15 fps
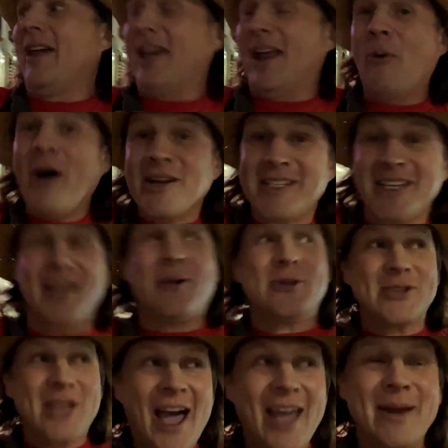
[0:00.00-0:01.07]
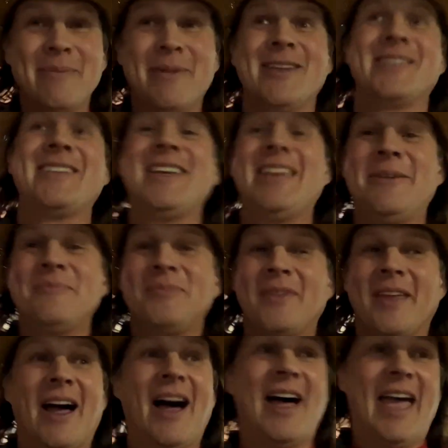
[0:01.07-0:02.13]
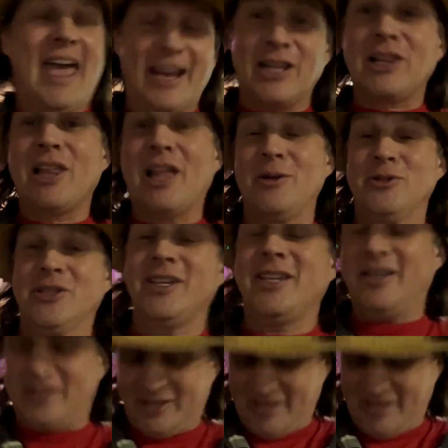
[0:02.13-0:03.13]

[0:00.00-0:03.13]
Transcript: And I walked in and it was kind of busy, and it closes